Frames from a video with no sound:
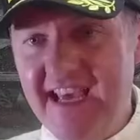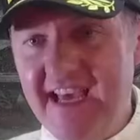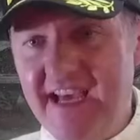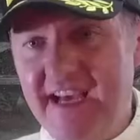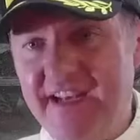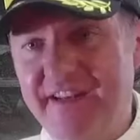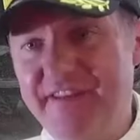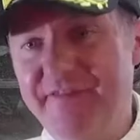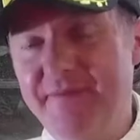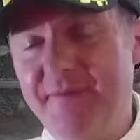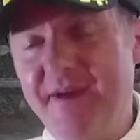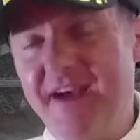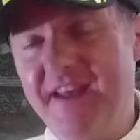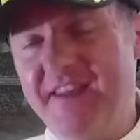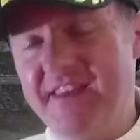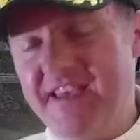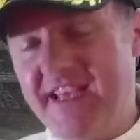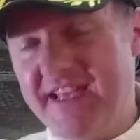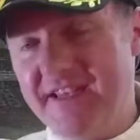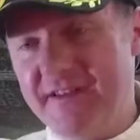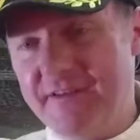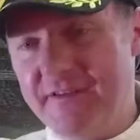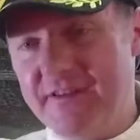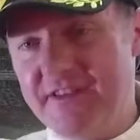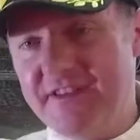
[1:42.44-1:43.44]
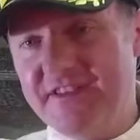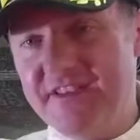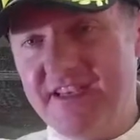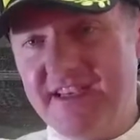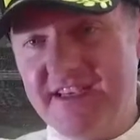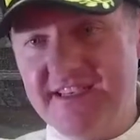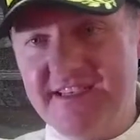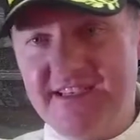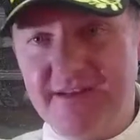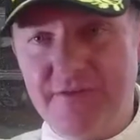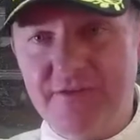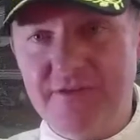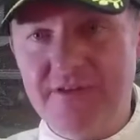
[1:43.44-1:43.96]
And if by the end of the
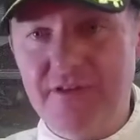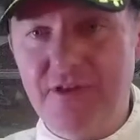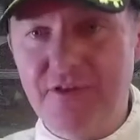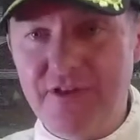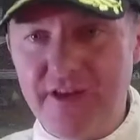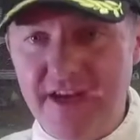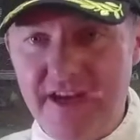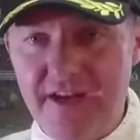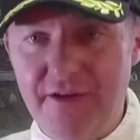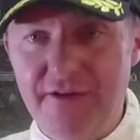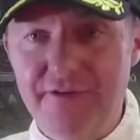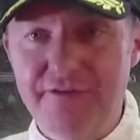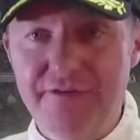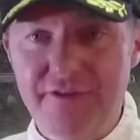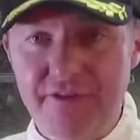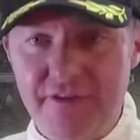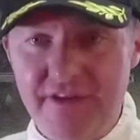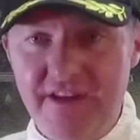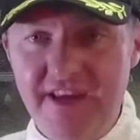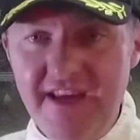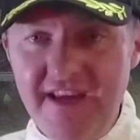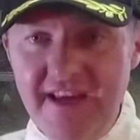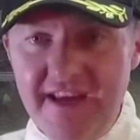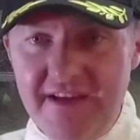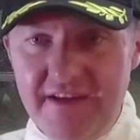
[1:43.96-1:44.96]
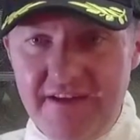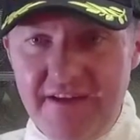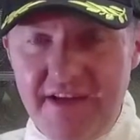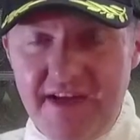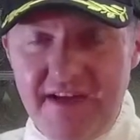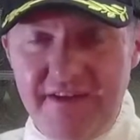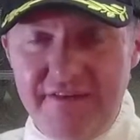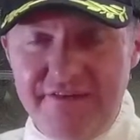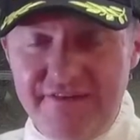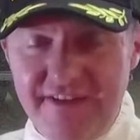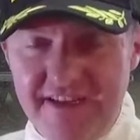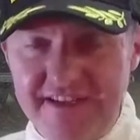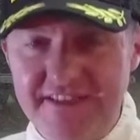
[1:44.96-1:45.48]
season I was lucky enough and
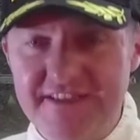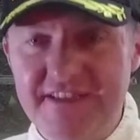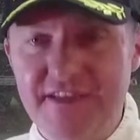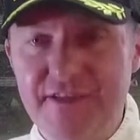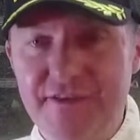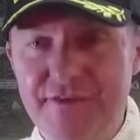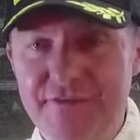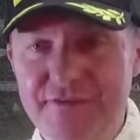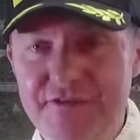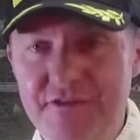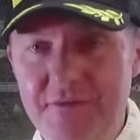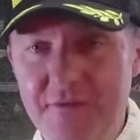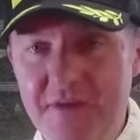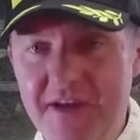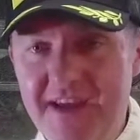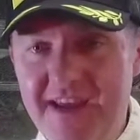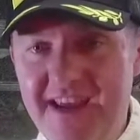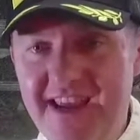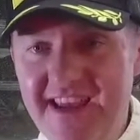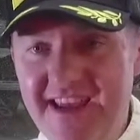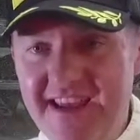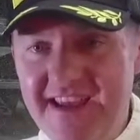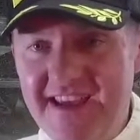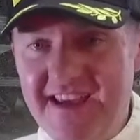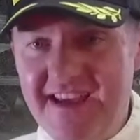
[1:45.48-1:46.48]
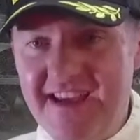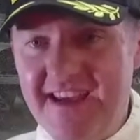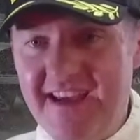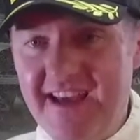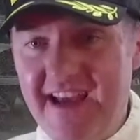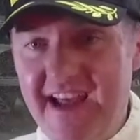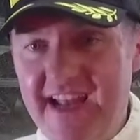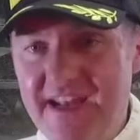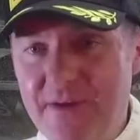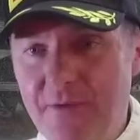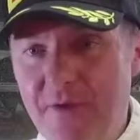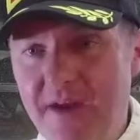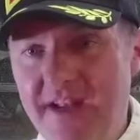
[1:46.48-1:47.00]
uh, fast enough to be uh,
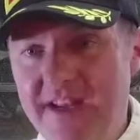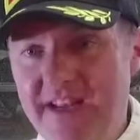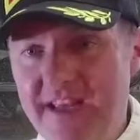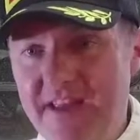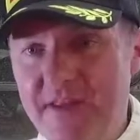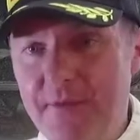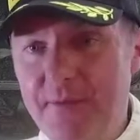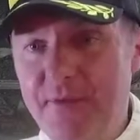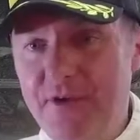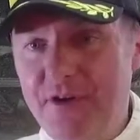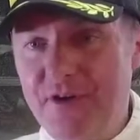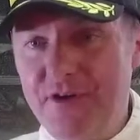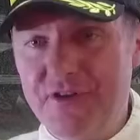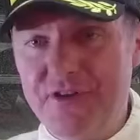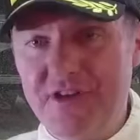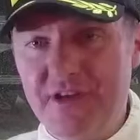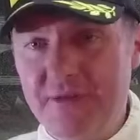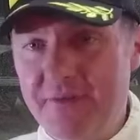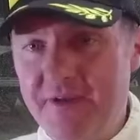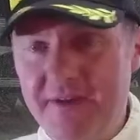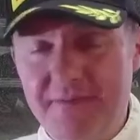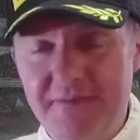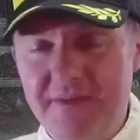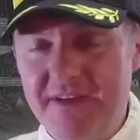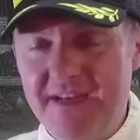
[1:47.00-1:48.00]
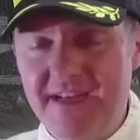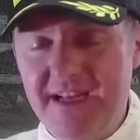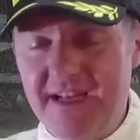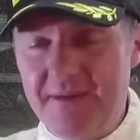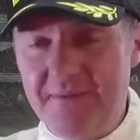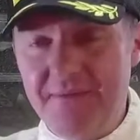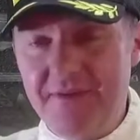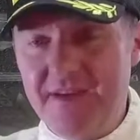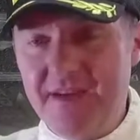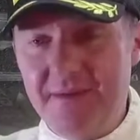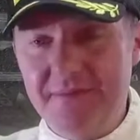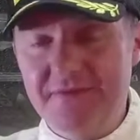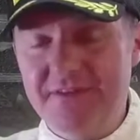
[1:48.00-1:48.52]
anywhere near the podium, I'd be I'd
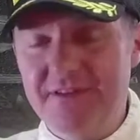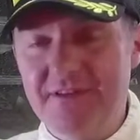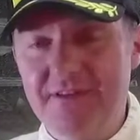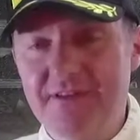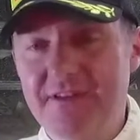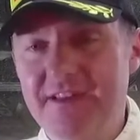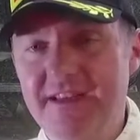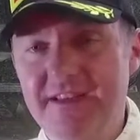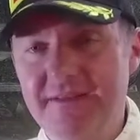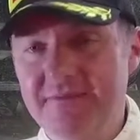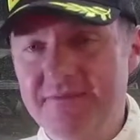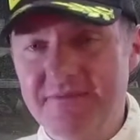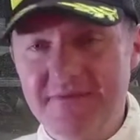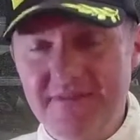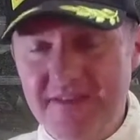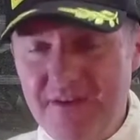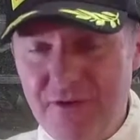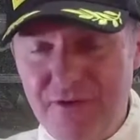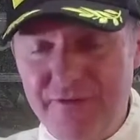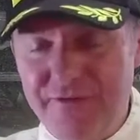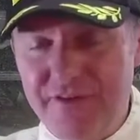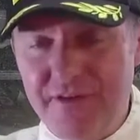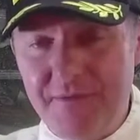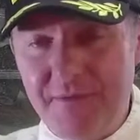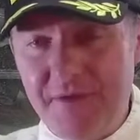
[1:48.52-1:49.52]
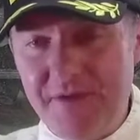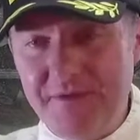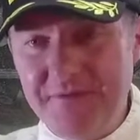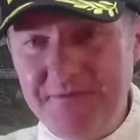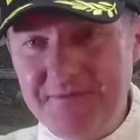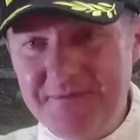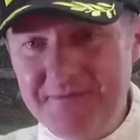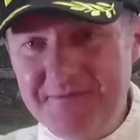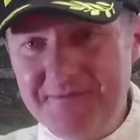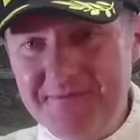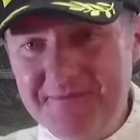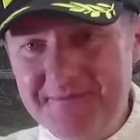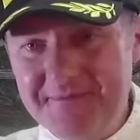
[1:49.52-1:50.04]
be absolutely over the moon.